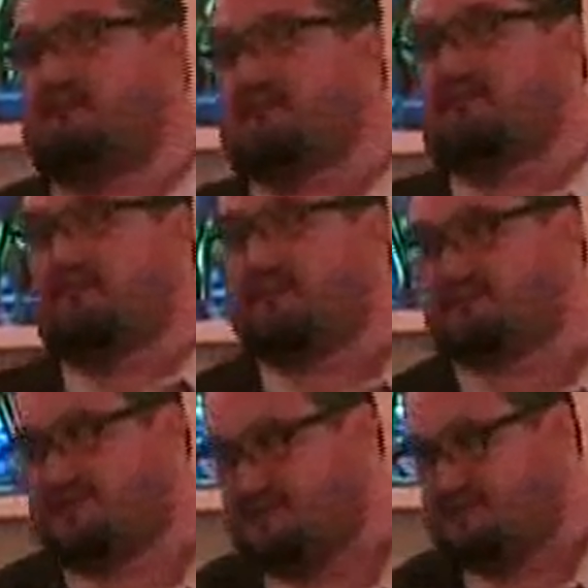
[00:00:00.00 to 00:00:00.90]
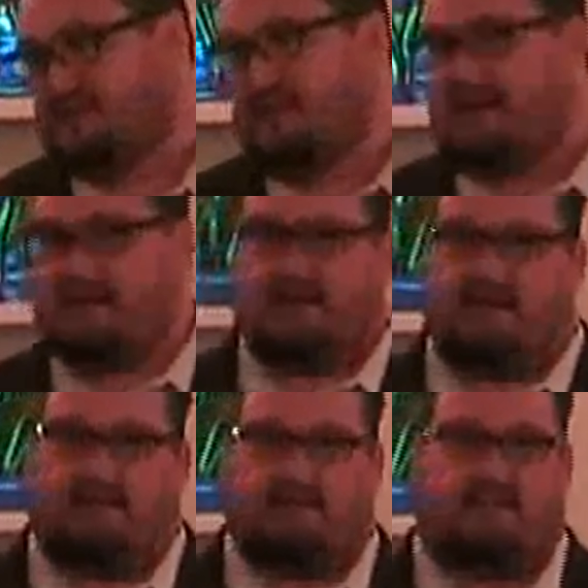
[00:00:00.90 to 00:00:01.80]
and regulations
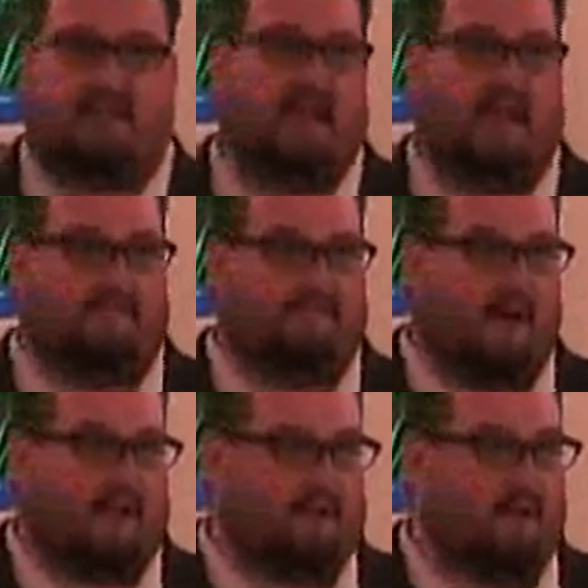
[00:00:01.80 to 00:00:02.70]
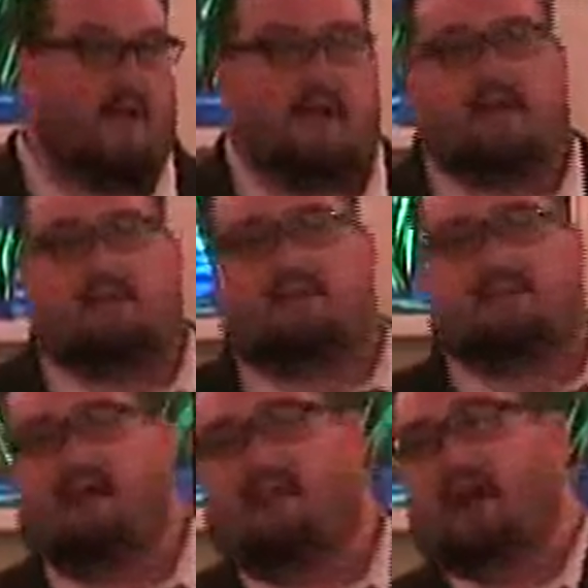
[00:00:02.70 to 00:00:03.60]
that they had to follow.
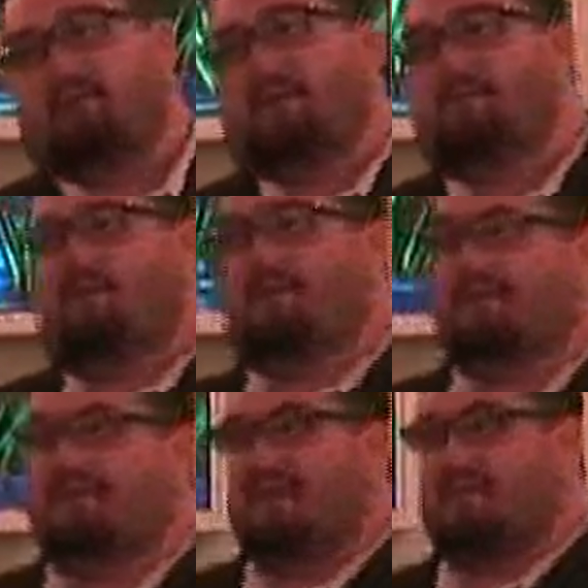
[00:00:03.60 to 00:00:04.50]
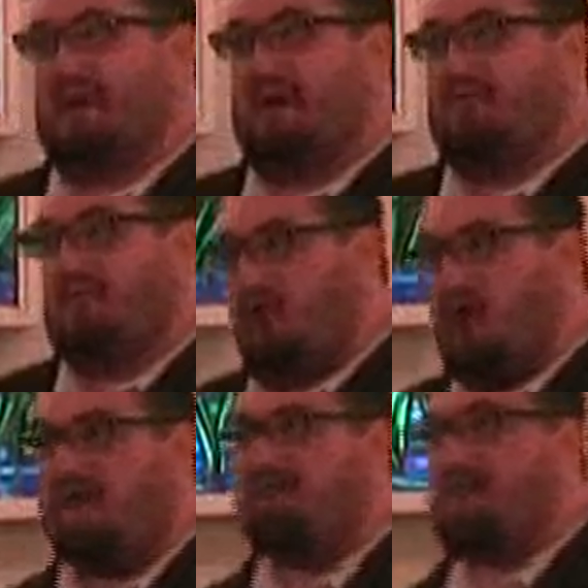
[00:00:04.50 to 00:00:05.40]
Now, a lot of people, when you think about the
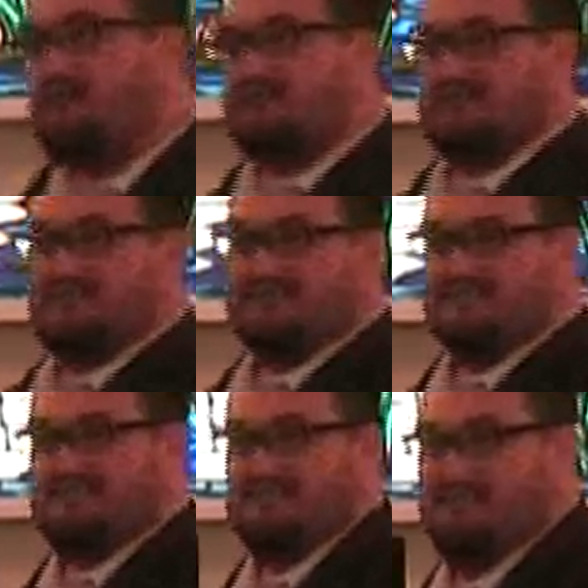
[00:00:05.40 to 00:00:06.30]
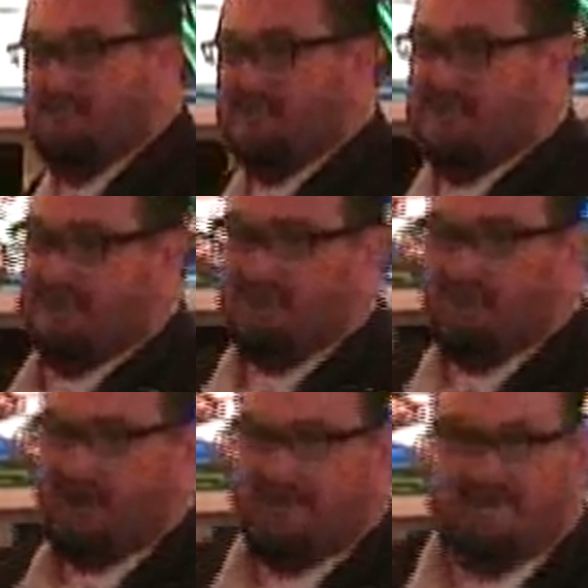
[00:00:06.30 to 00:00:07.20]
law of Moses, we think
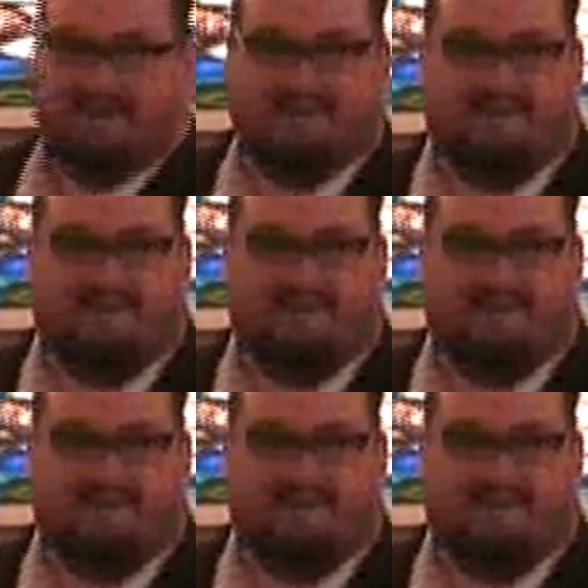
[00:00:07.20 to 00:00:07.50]
of what?